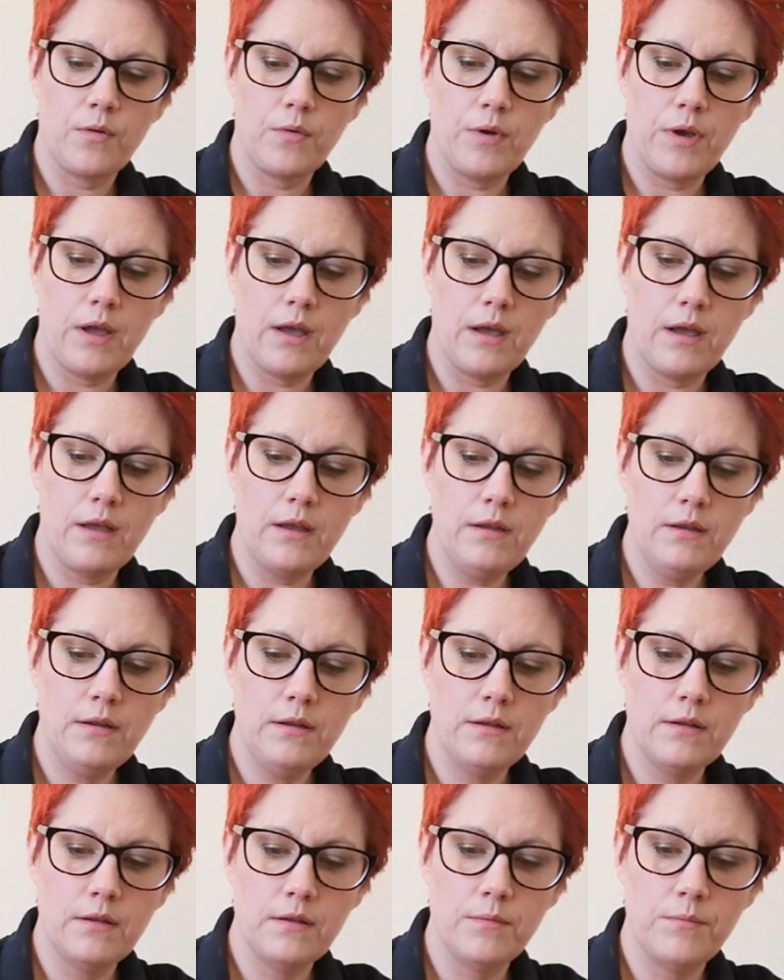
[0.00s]
Okay,
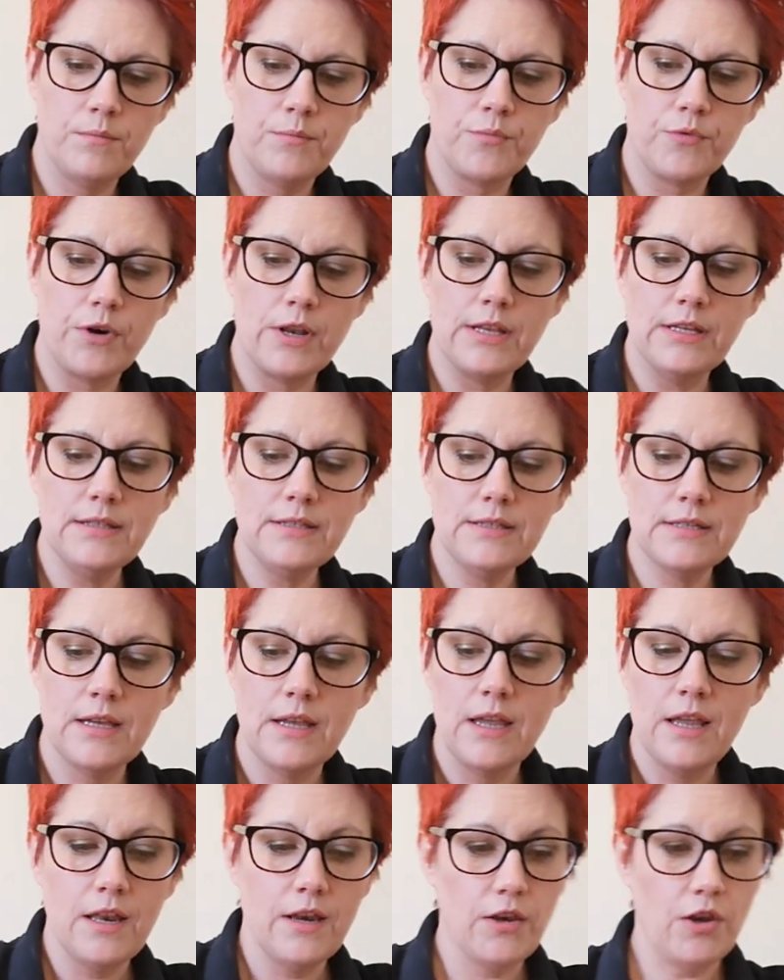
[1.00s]
brilliant.
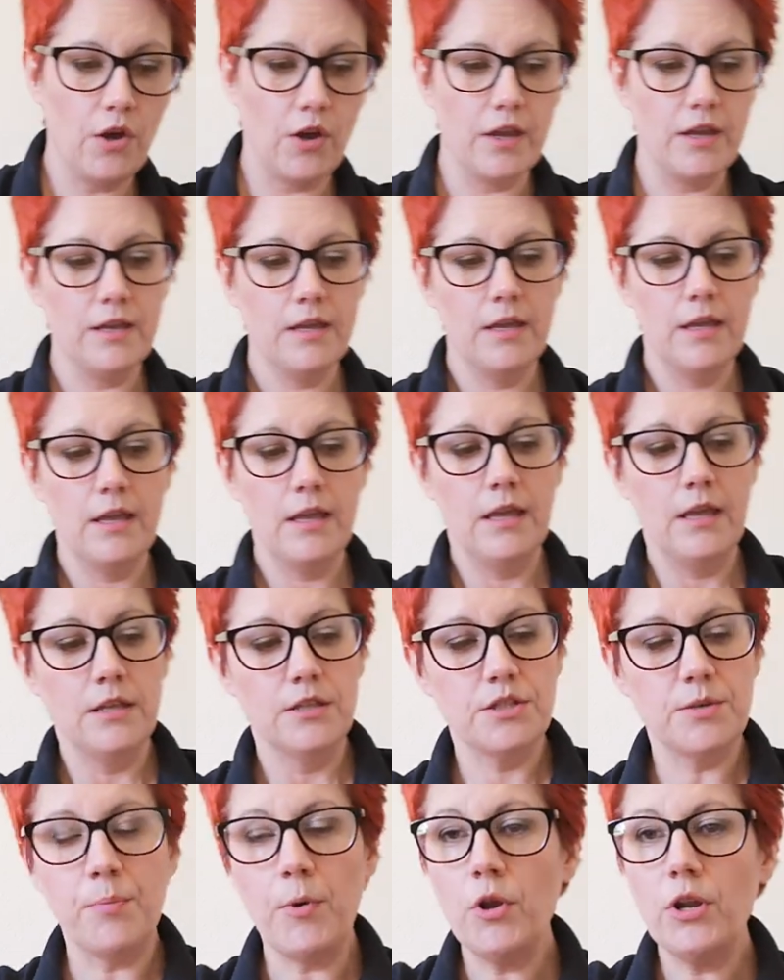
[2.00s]
Now,
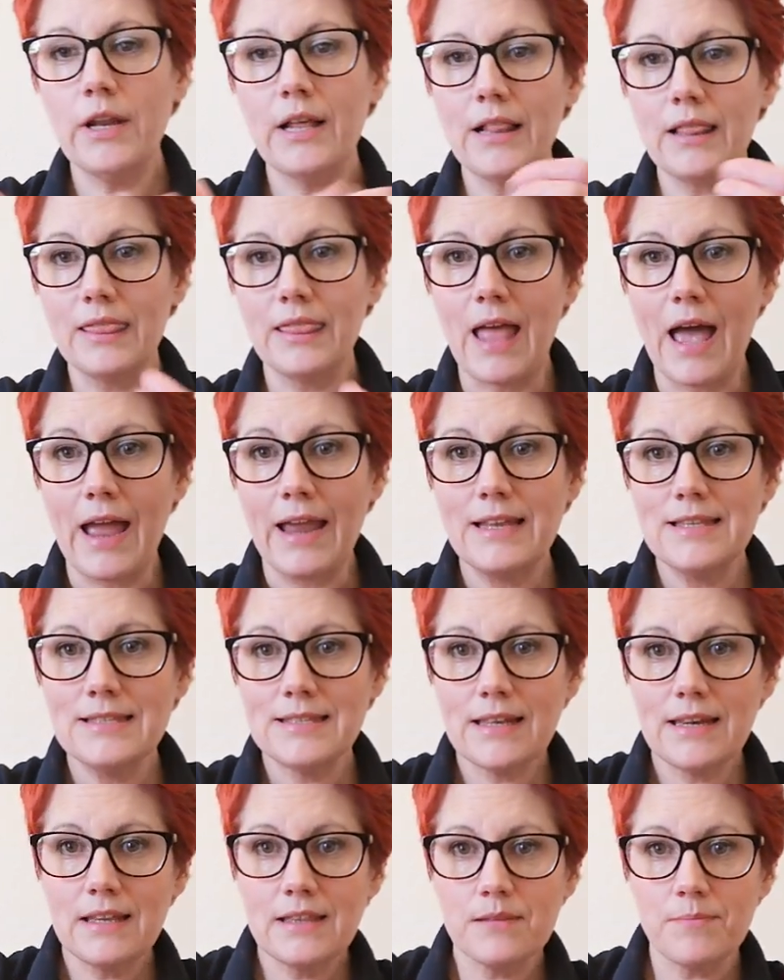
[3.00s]
to put little
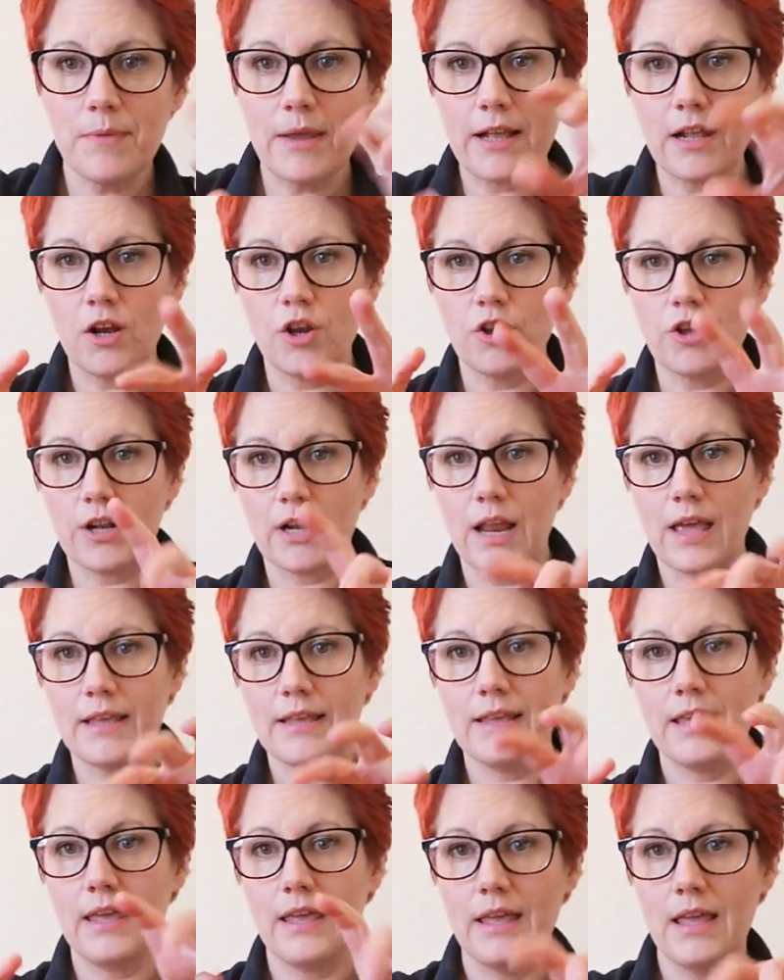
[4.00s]
lines in it to make it look
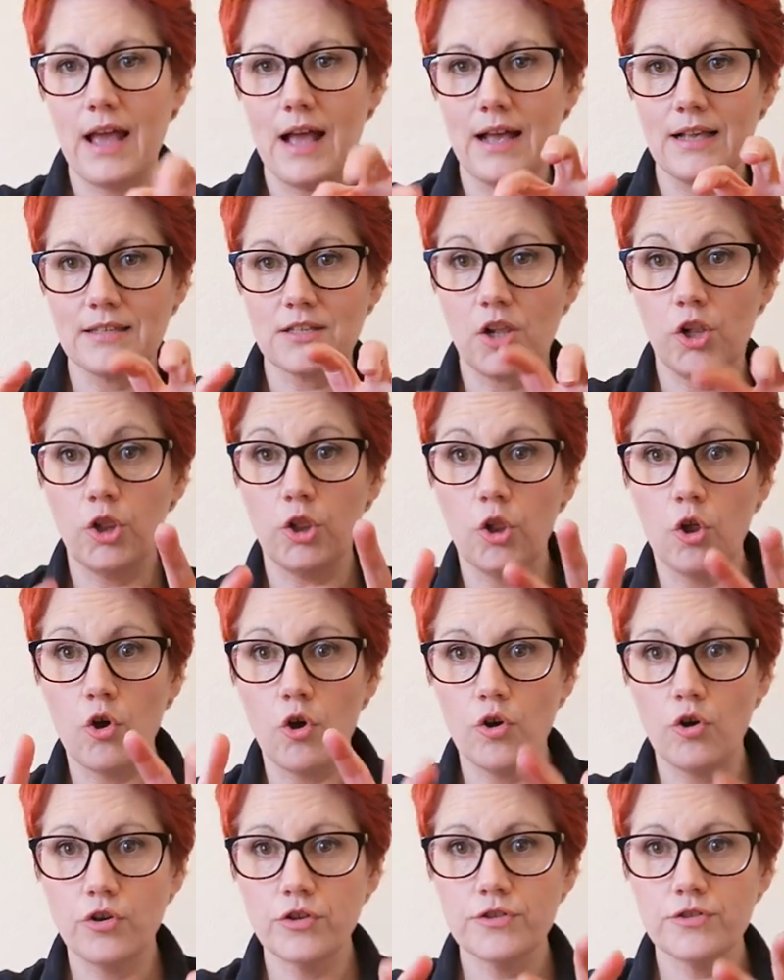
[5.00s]
like he has
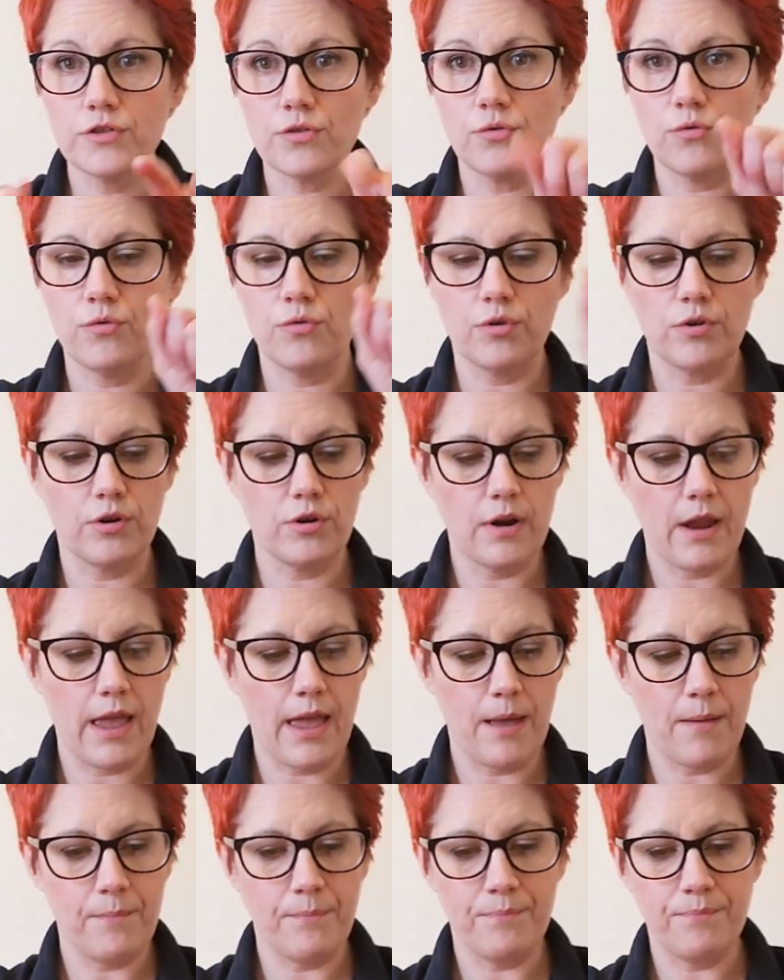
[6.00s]
claws or
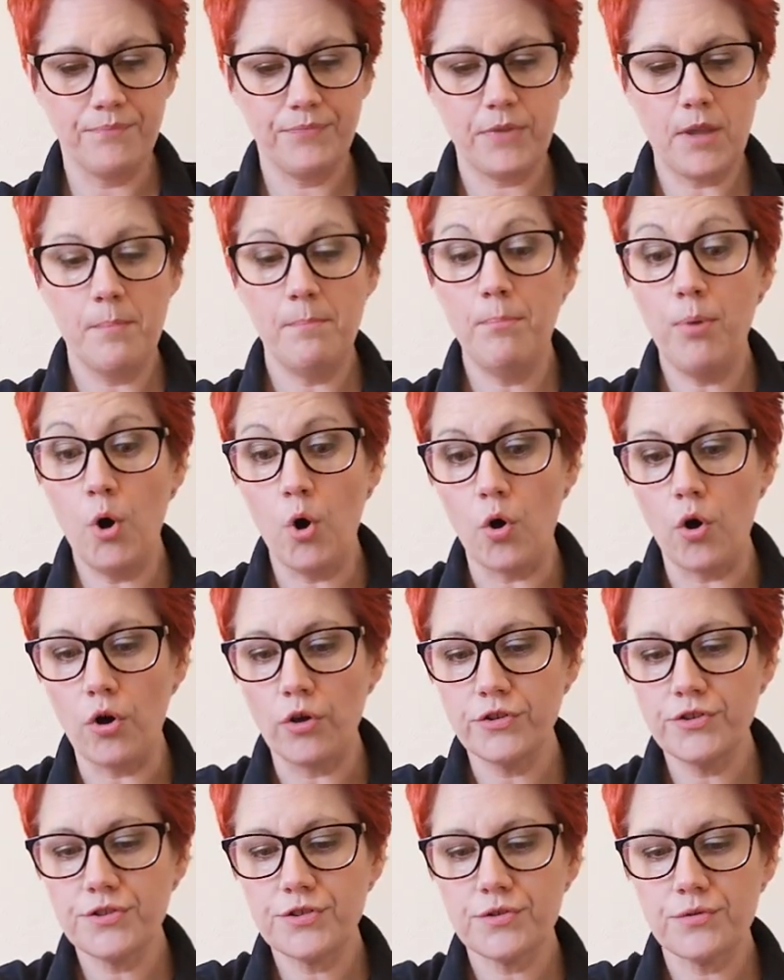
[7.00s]

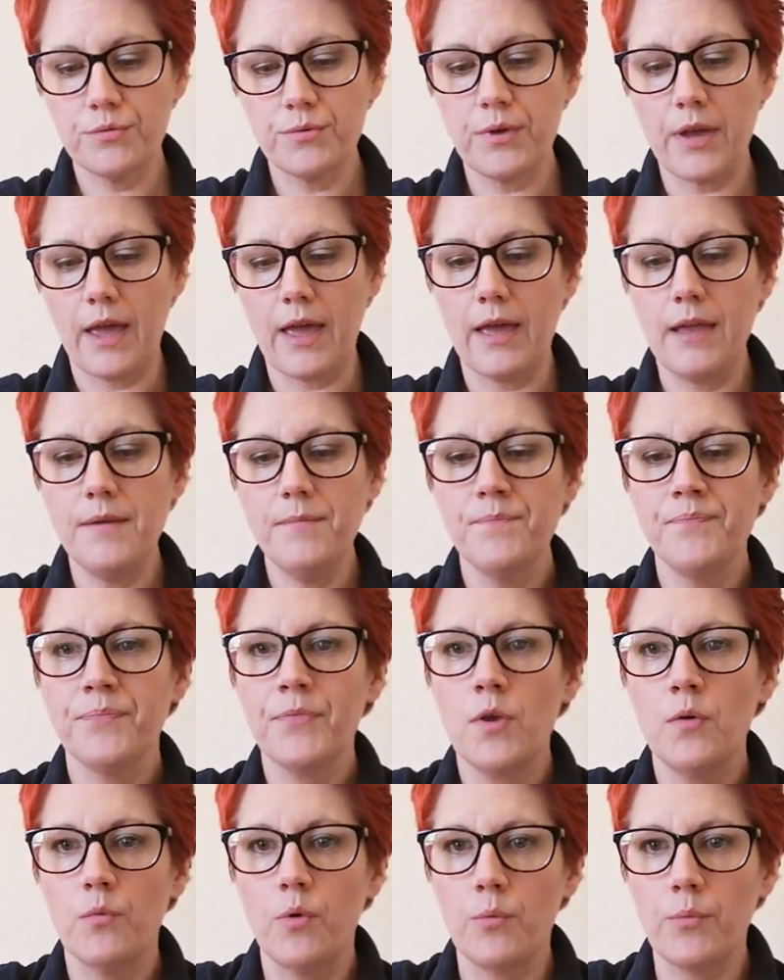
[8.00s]
paws, okay,
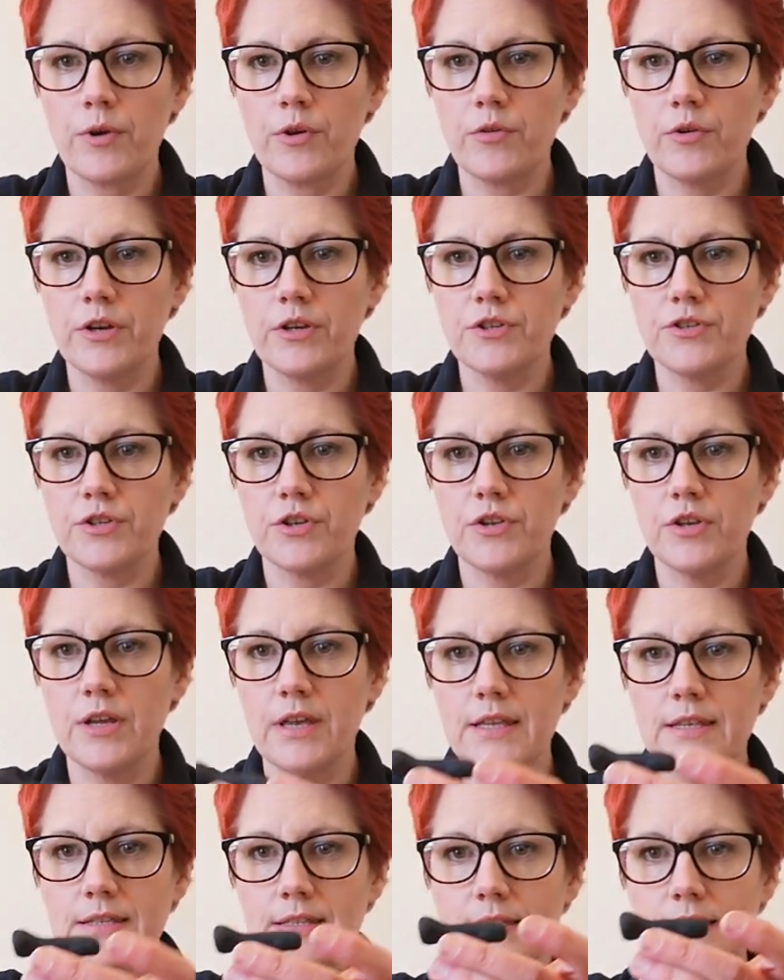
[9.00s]
what we're going to do
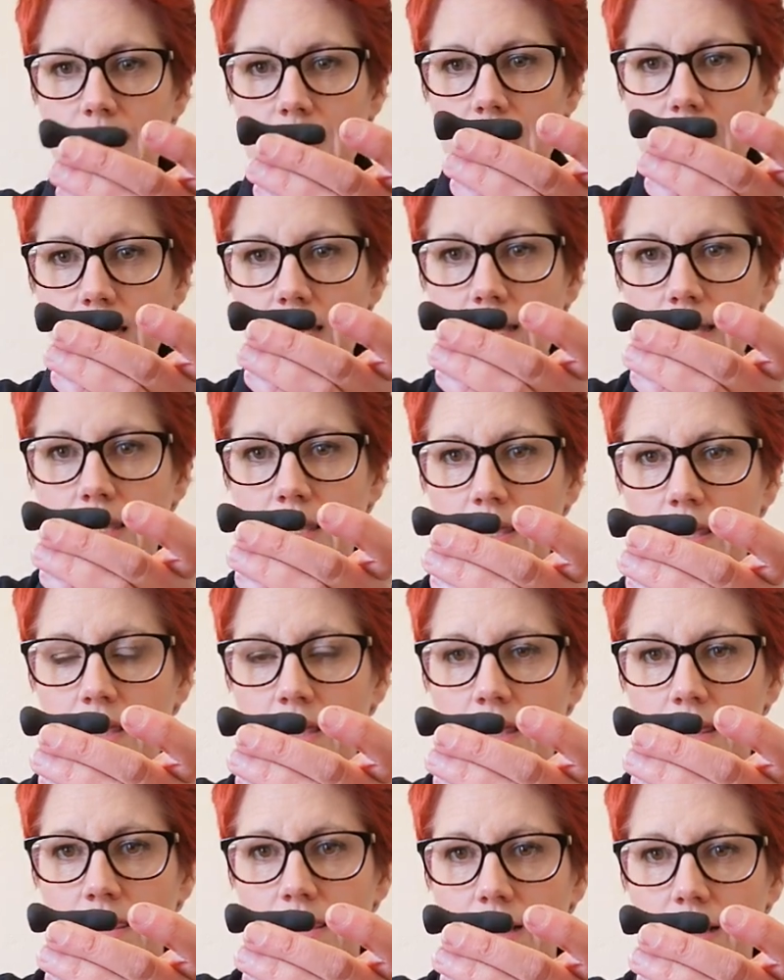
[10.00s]
is take
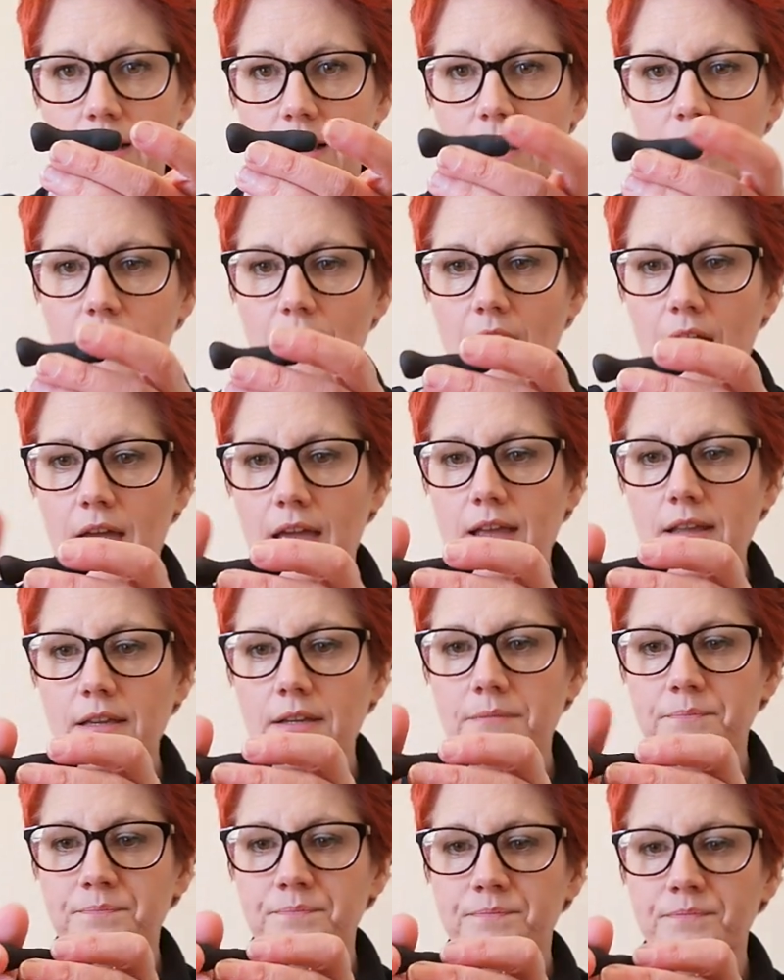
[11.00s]
the little
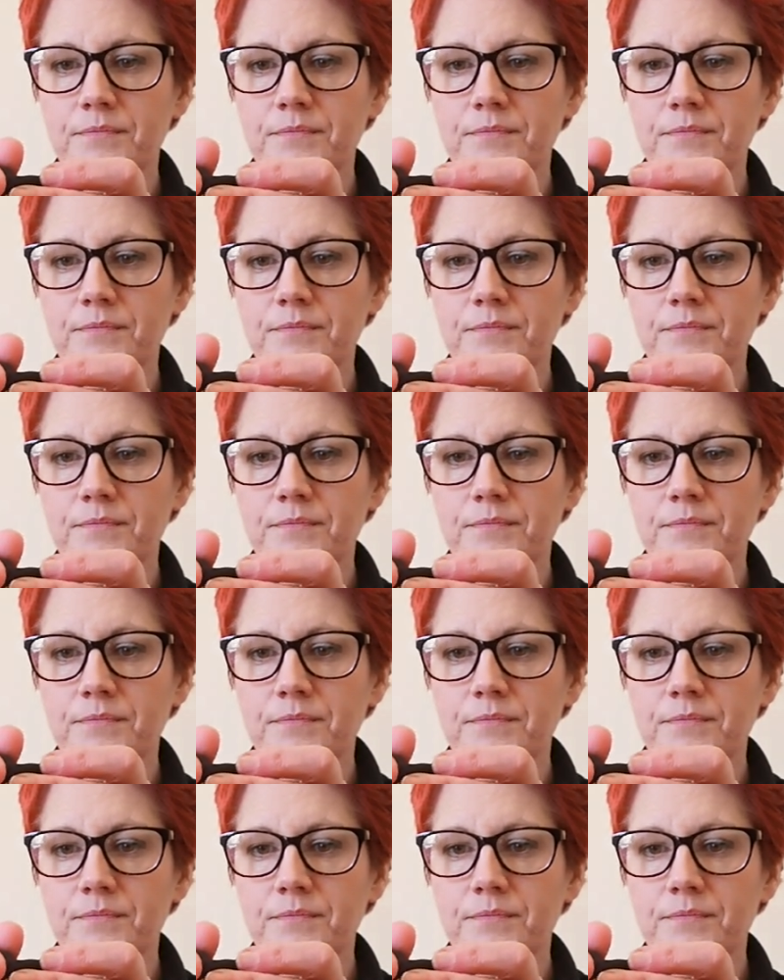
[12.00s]
leg,